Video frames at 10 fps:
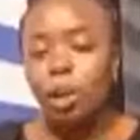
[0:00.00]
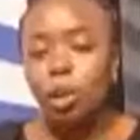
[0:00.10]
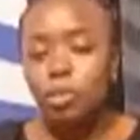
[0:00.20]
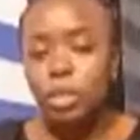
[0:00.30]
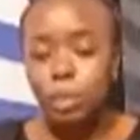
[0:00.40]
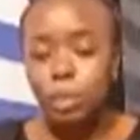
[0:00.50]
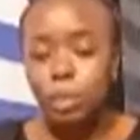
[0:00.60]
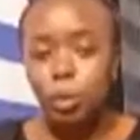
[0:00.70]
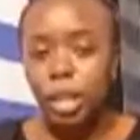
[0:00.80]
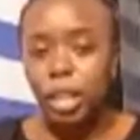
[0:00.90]
that you're
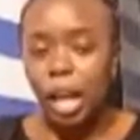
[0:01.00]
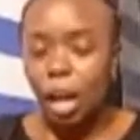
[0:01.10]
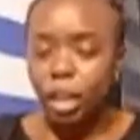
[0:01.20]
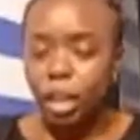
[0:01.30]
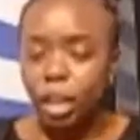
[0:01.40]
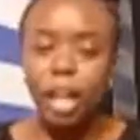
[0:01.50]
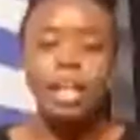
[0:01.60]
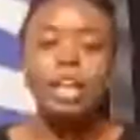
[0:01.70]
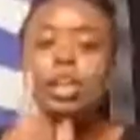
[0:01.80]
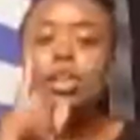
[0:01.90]
comfortable with.
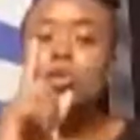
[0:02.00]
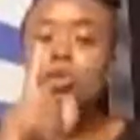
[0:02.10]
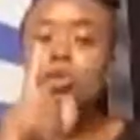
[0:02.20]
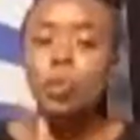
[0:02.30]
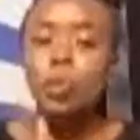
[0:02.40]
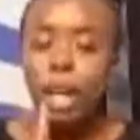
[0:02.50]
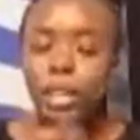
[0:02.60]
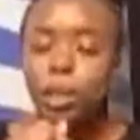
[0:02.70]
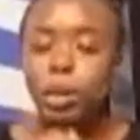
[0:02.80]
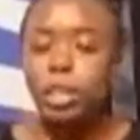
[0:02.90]
Okay, use
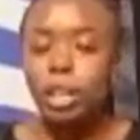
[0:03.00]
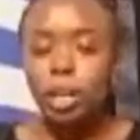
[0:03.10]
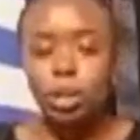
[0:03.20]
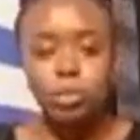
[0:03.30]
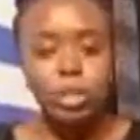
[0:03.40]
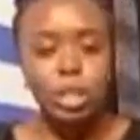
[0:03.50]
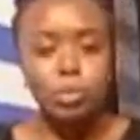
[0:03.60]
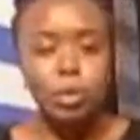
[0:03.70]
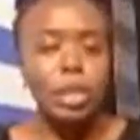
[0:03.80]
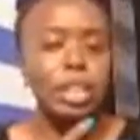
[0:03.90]
one, the one that you're
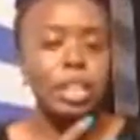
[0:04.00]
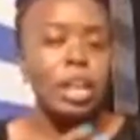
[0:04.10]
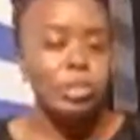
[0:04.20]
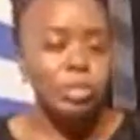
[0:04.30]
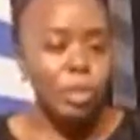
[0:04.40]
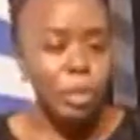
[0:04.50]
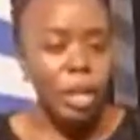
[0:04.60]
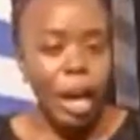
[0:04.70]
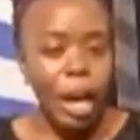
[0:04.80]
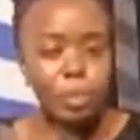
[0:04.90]
comfortable with. For
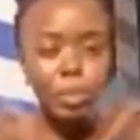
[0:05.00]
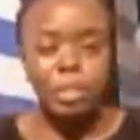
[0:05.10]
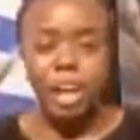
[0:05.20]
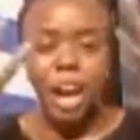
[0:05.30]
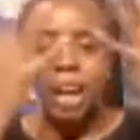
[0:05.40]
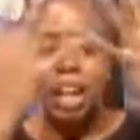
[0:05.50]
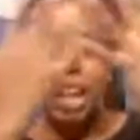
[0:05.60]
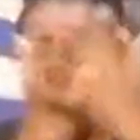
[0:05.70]
me, I prefer